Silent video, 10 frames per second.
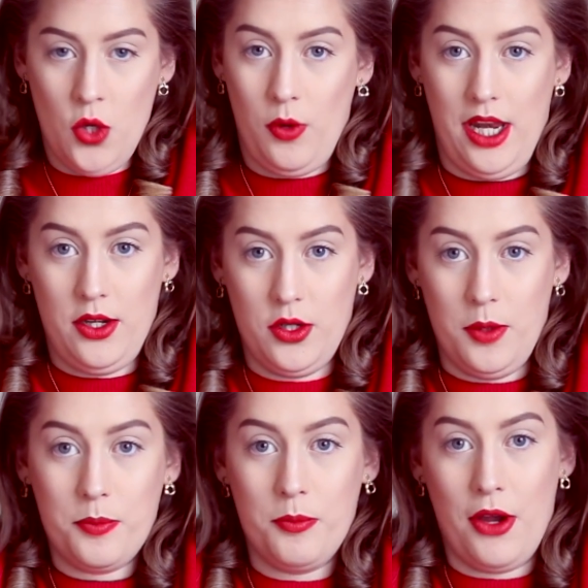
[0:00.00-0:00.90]
will end
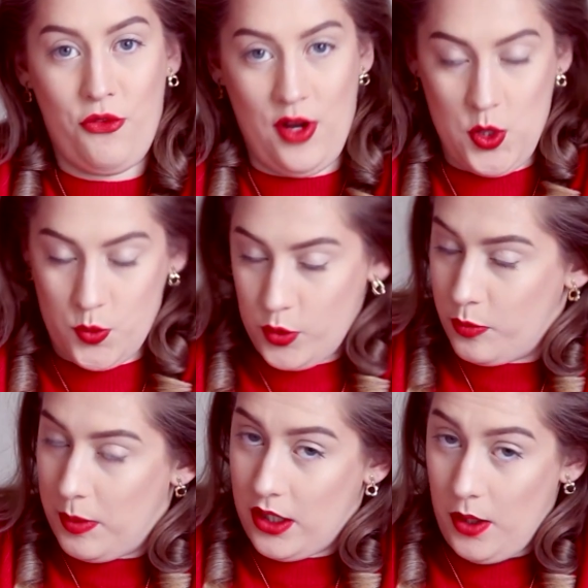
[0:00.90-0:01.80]
up, my fringe will
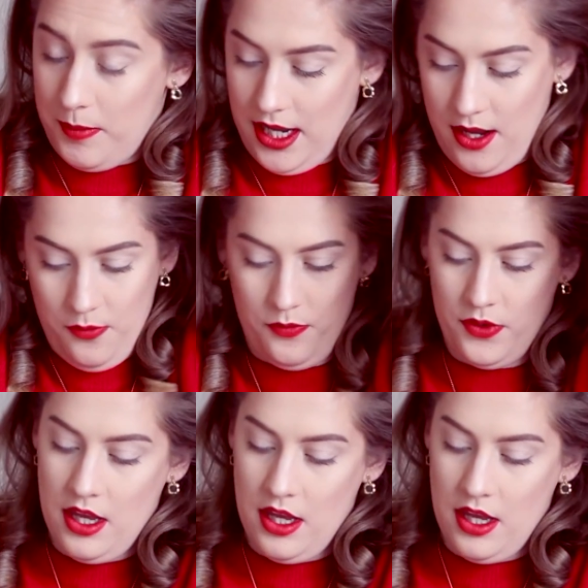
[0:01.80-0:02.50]
be coming out.